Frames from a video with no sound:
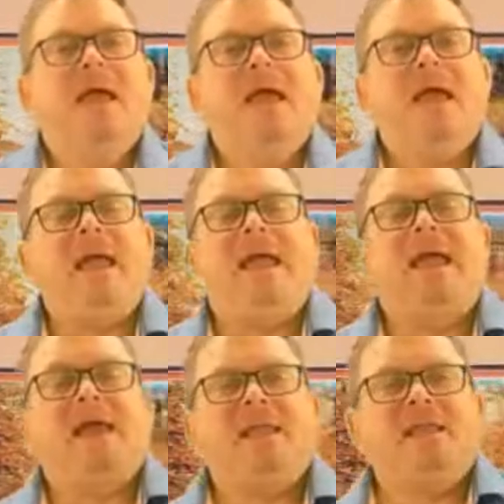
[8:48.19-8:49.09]

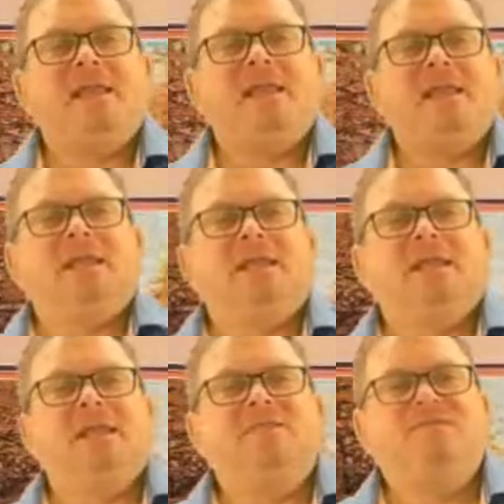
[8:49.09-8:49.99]
And
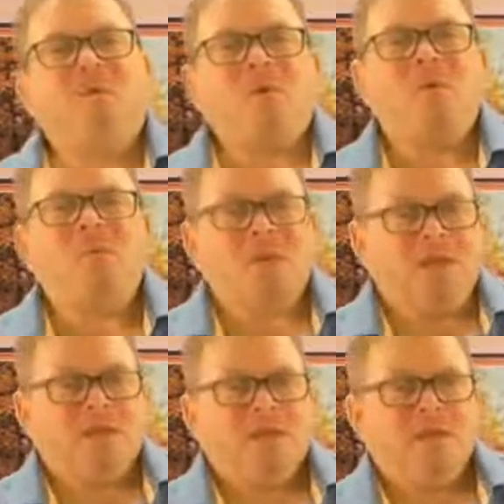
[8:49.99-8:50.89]
he phoned
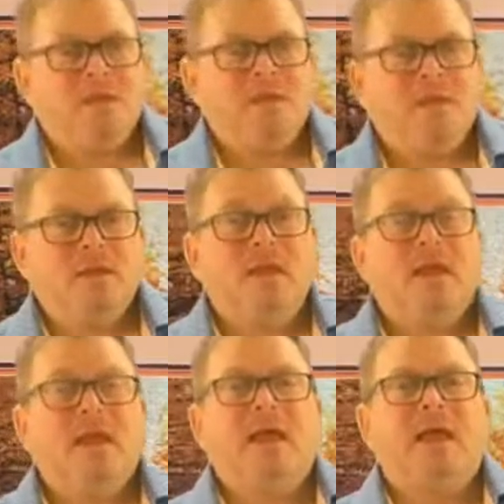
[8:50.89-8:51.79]
me
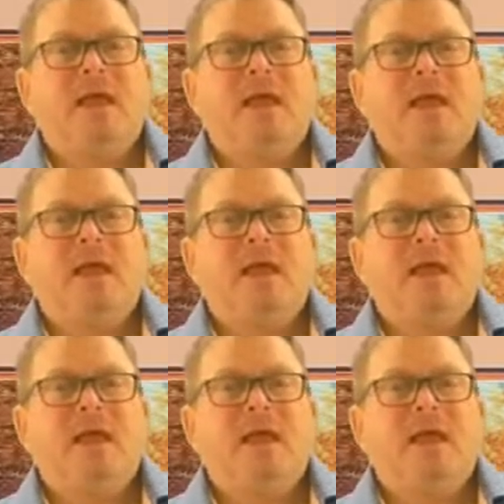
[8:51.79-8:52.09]
and said,